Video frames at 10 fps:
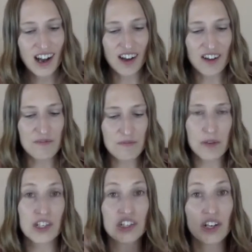But I'm
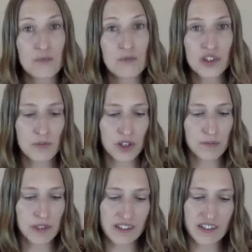going to share the most important
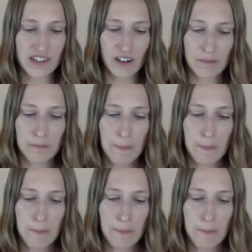pieces here.